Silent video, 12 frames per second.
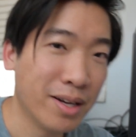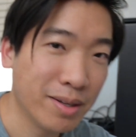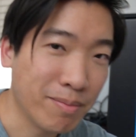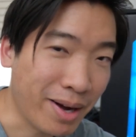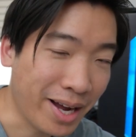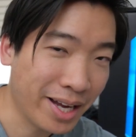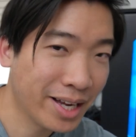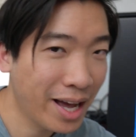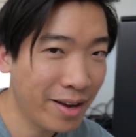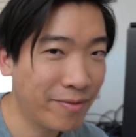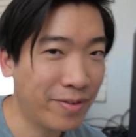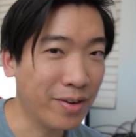my
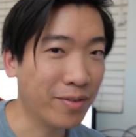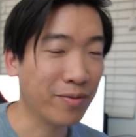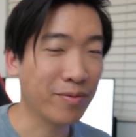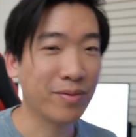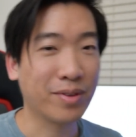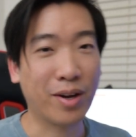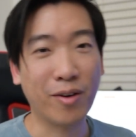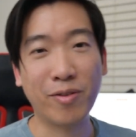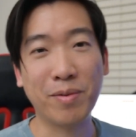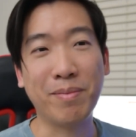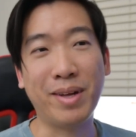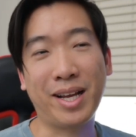headphone go
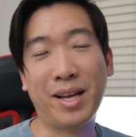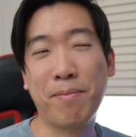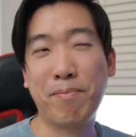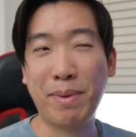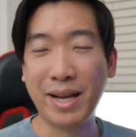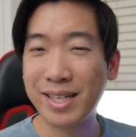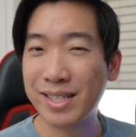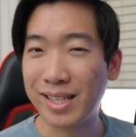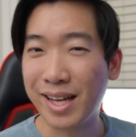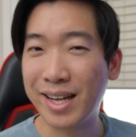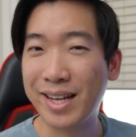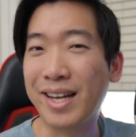from like bass
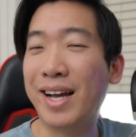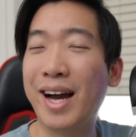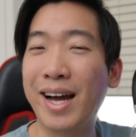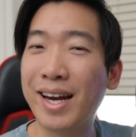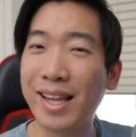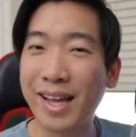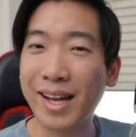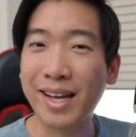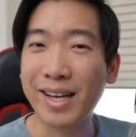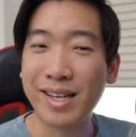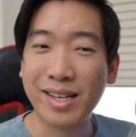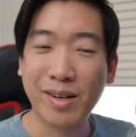light and kind of like
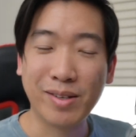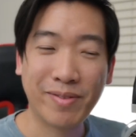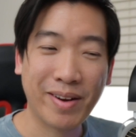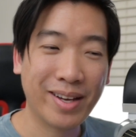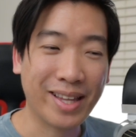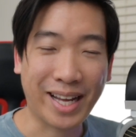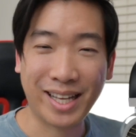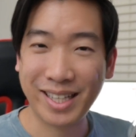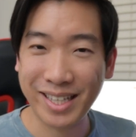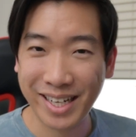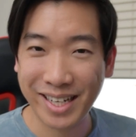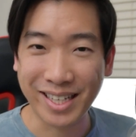it was very like
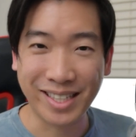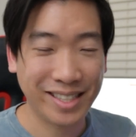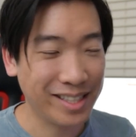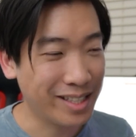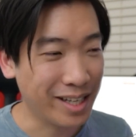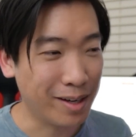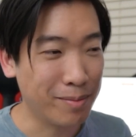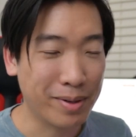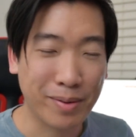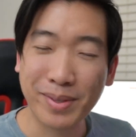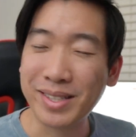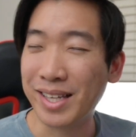clean and detailed, but
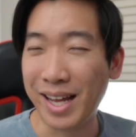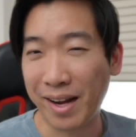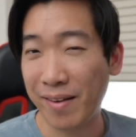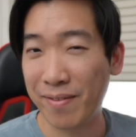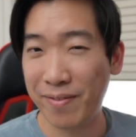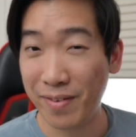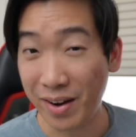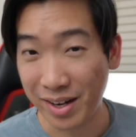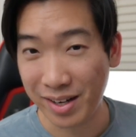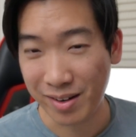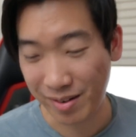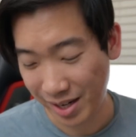it wasn't like
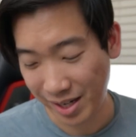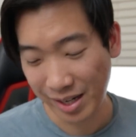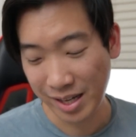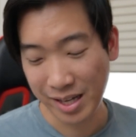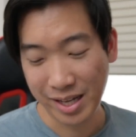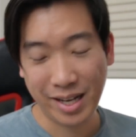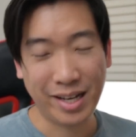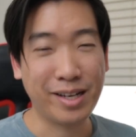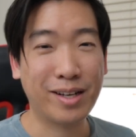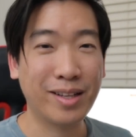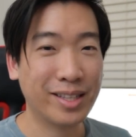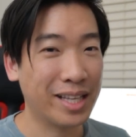fun, right? And
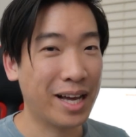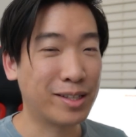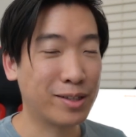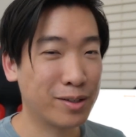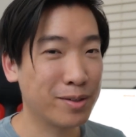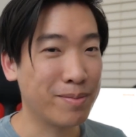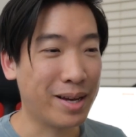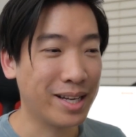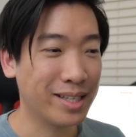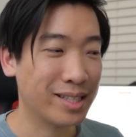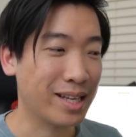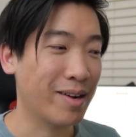you click that true
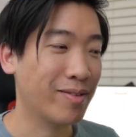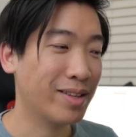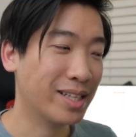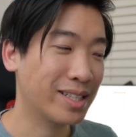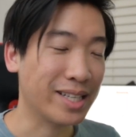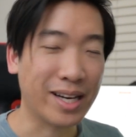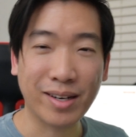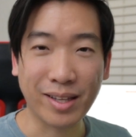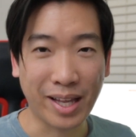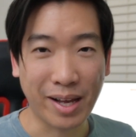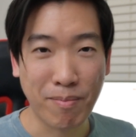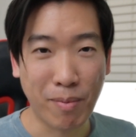bass, everything
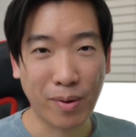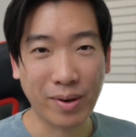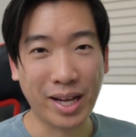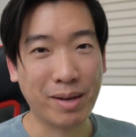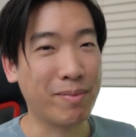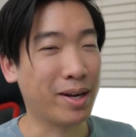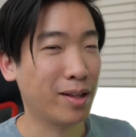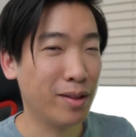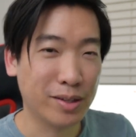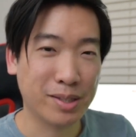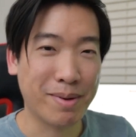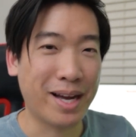sounded more like my
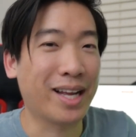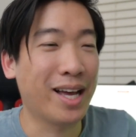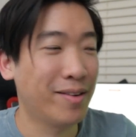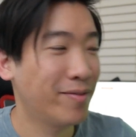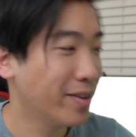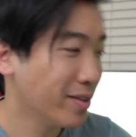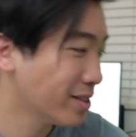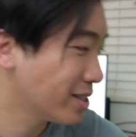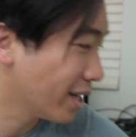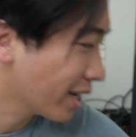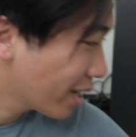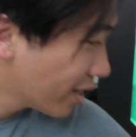closed back headphones.
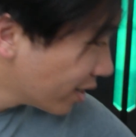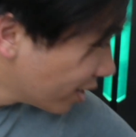Like